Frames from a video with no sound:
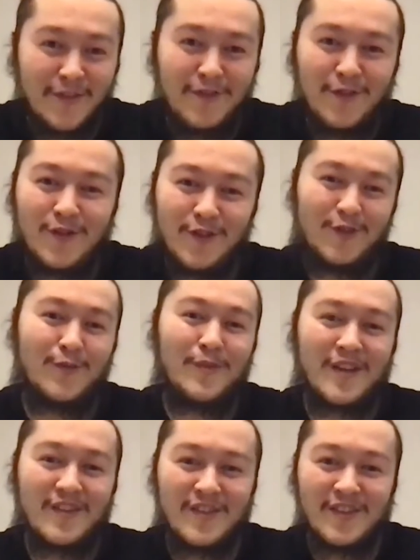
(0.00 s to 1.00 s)
If you
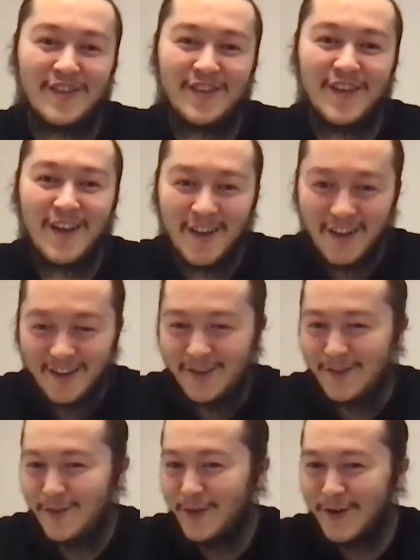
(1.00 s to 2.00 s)
mentioned
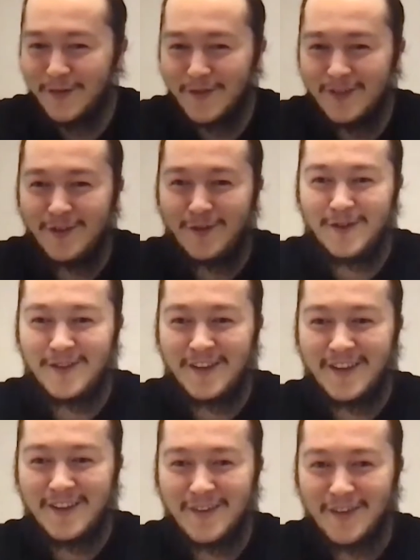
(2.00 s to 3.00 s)
the story with the tornado,